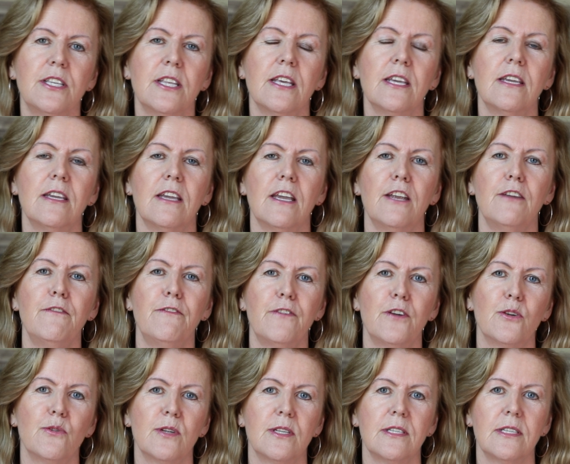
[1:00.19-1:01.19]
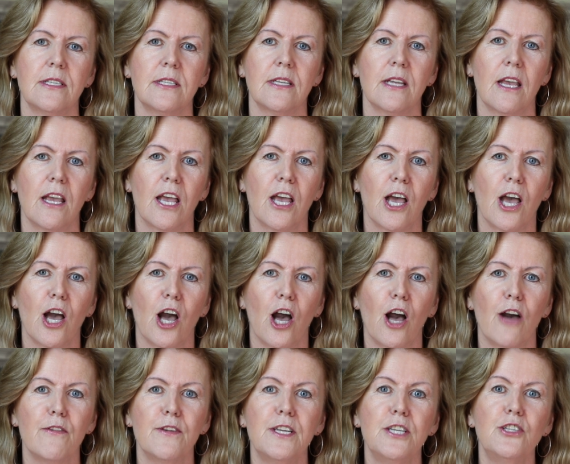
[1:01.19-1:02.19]
the influence
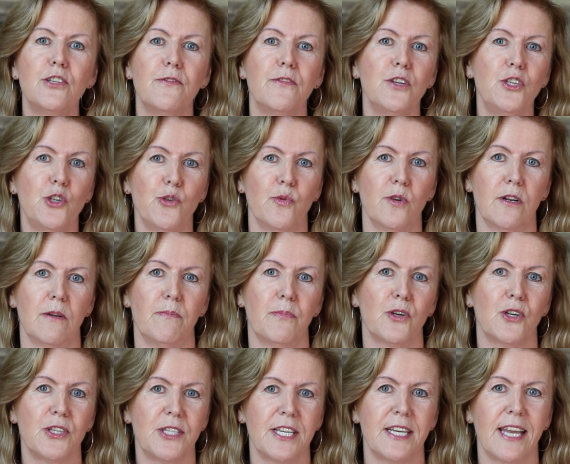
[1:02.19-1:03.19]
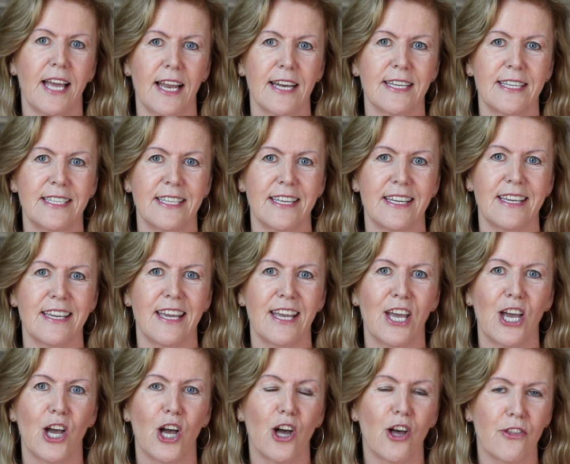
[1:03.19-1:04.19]
of an individual personality
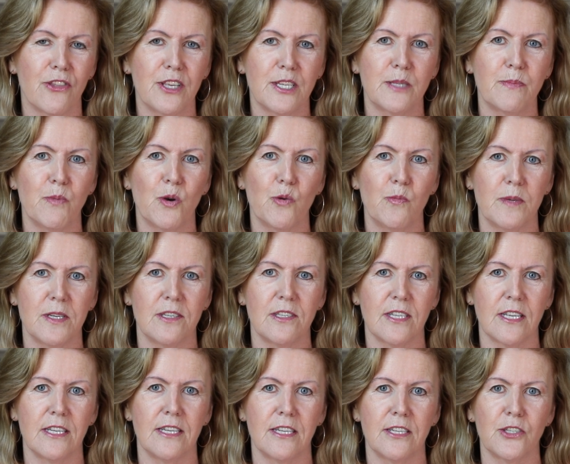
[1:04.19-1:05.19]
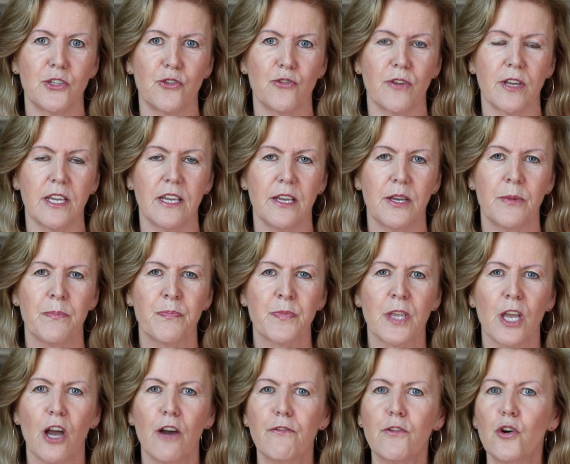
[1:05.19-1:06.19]
on this moment in history.
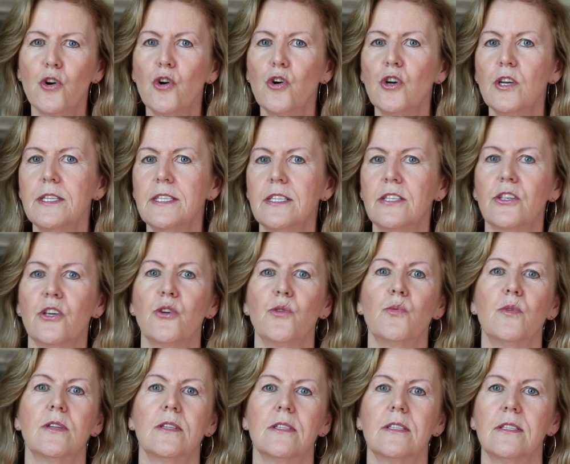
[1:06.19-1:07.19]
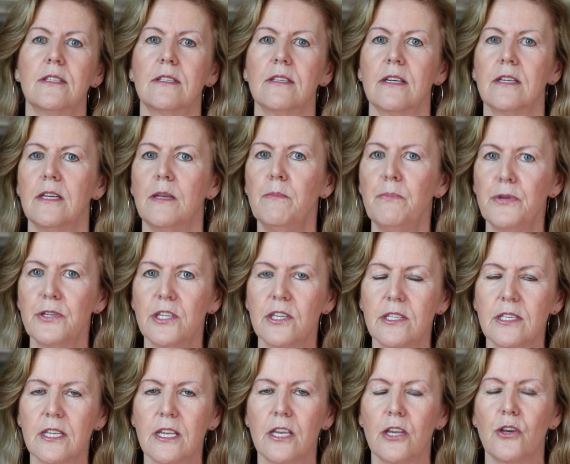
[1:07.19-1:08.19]
Of course, there was an
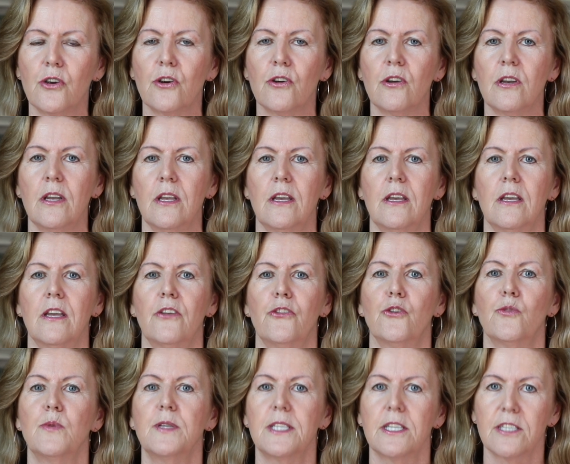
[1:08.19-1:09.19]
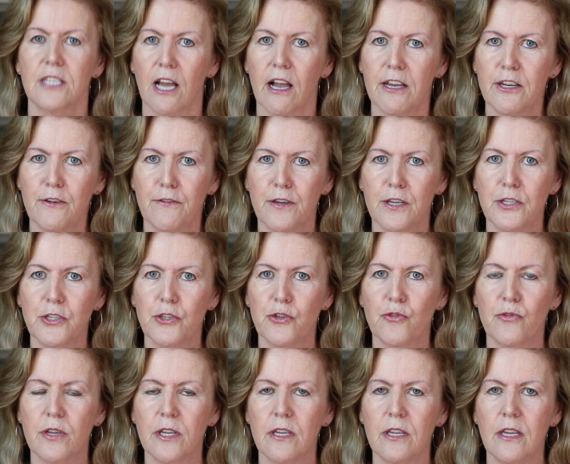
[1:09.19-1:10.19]
impetus here, there was a tide of
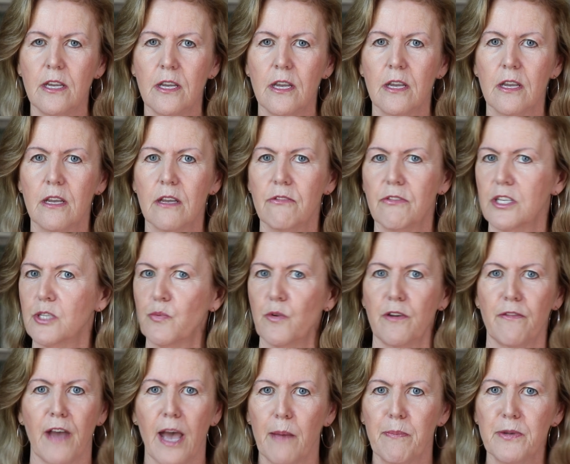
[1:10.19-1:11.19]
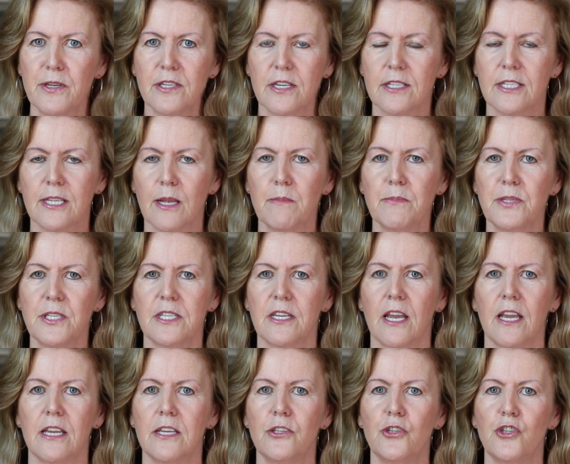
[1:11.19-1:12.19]
history, this would have happened at some
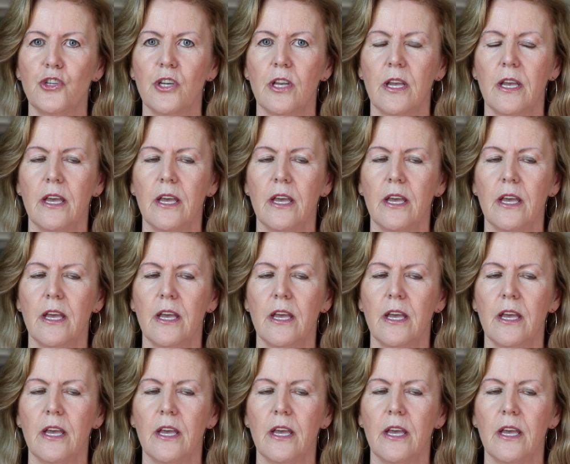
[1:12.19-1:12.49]
stage.